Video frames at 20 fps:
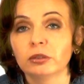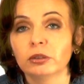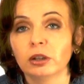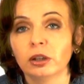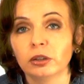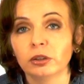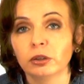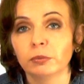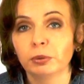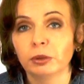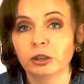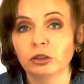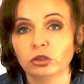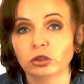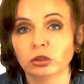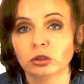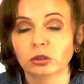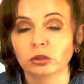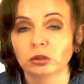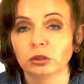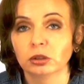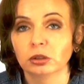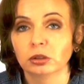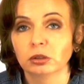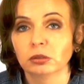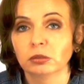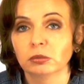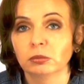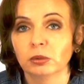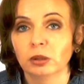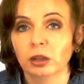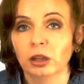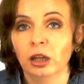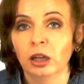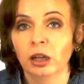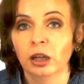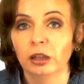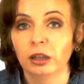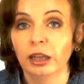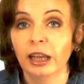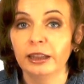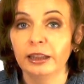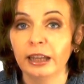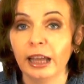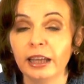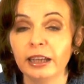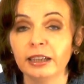on the pressure cooker, and that